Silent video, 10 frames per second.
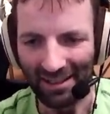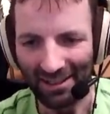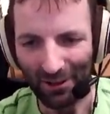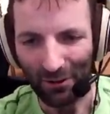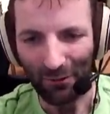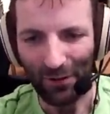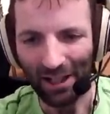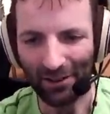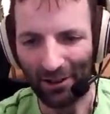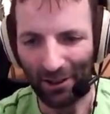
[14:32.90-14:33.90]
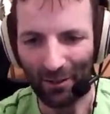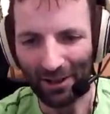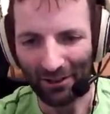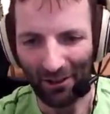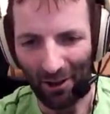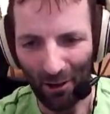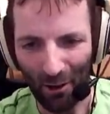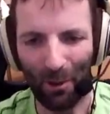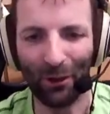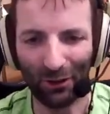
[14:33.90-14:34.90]
So the thing is always
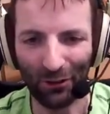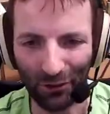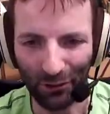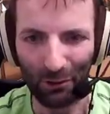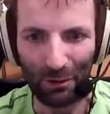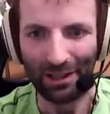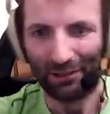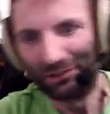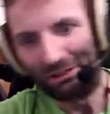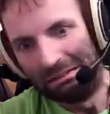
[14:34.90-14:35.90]
almost on 2 wheels.